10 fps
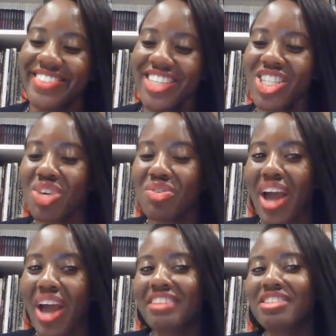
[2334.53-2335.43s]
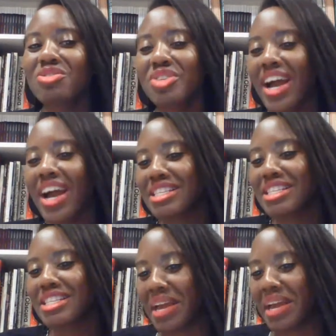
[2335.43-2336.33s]
And so, yeah, those are kind of
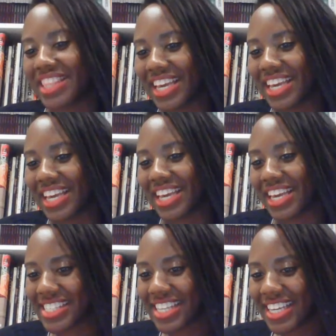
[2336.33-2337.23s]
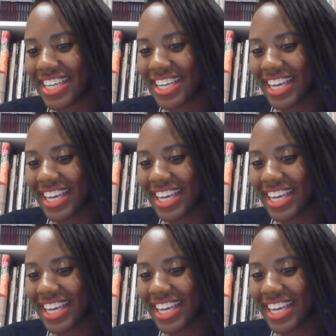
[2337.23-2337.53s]
the main things.